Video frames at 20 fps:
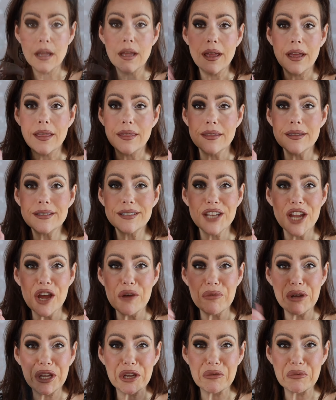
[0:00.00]
And this time
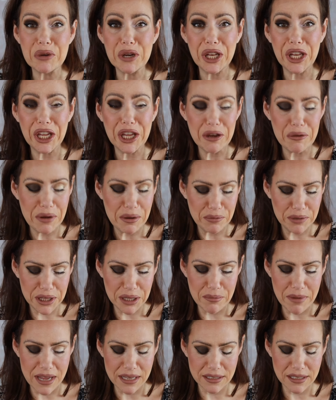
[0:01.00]
we can really go in with the
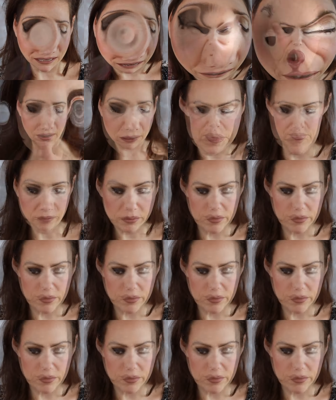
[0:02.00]
mascara.